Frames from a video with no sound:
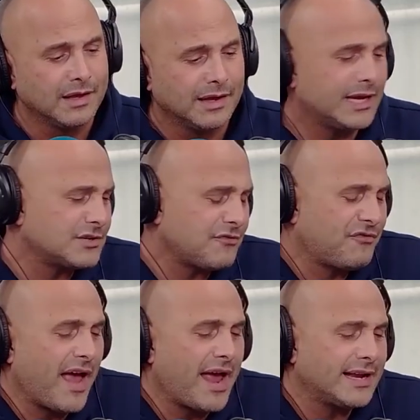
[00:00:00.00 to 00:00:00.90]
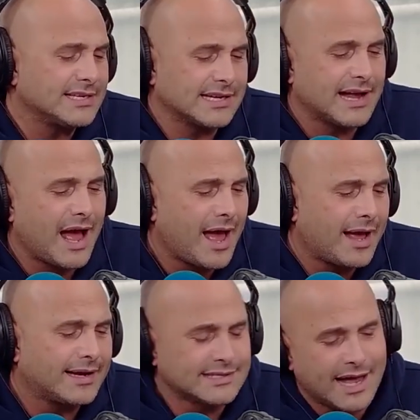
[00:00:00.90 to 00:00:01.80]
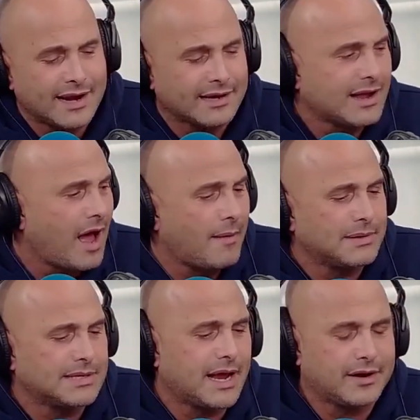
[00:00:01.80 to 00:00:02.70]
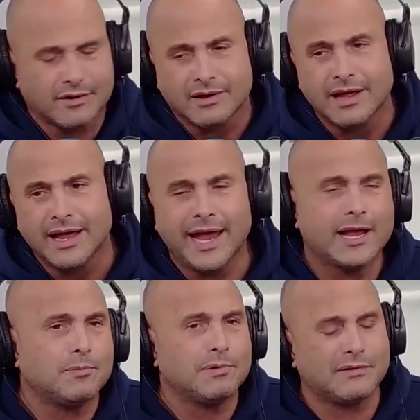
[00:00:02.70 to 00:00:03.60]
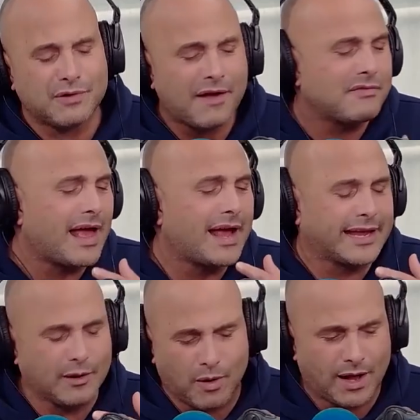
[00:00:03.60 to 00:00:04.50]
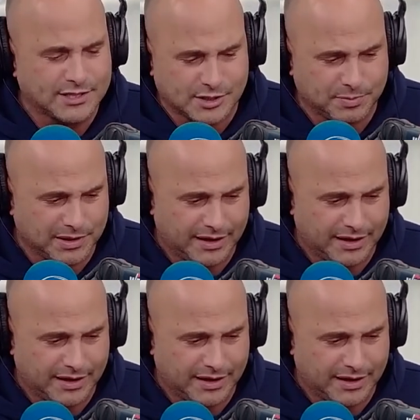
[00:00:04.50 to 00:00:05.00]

He's a fan. He's a guy. He's not a commentator. He can believe whatever the heck he wants to believe.